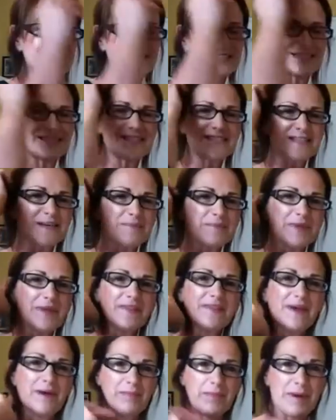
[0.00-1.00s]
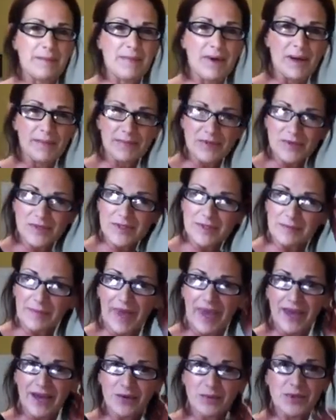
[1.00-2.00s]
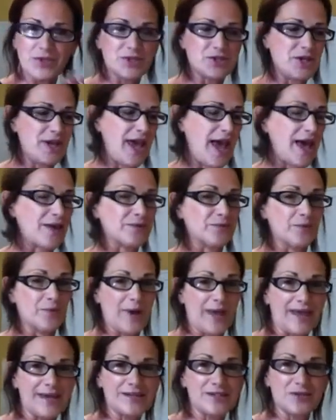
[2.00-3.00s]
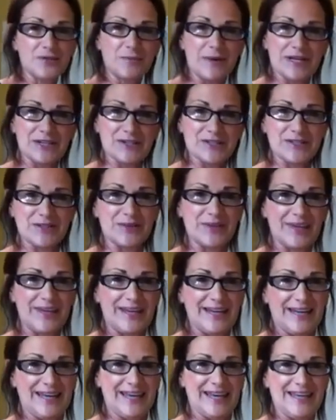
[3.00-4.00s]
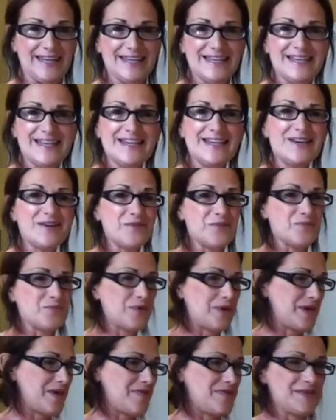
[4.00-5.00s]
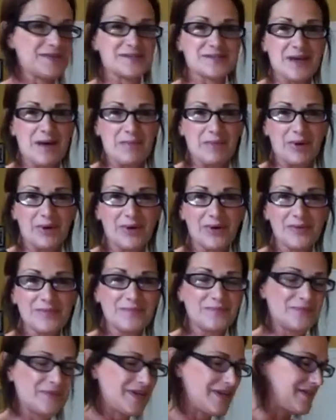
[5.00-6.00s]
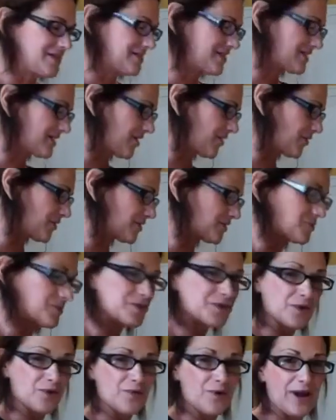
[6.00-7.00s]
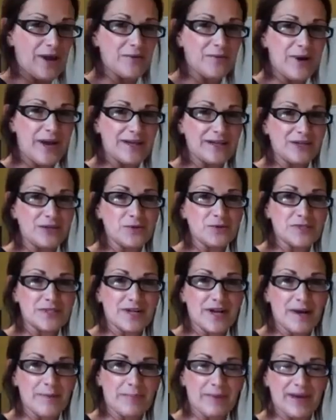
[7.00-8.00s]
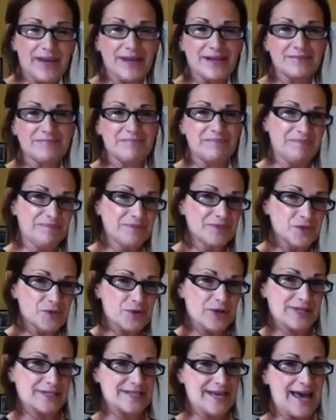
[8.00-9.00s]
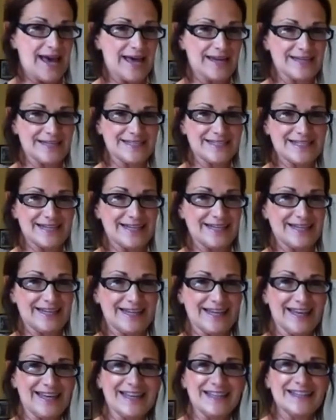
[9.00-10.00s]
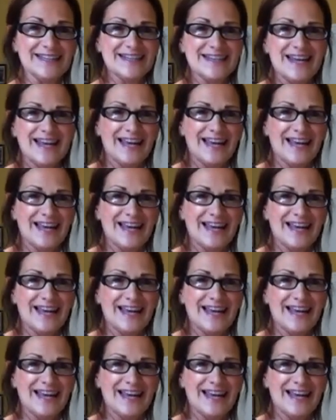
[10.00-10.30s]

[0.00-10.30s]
This is something that my mom used to make when she had way too much zucchini in the summer. So this was a great way to use it up and trick Dad into eating it.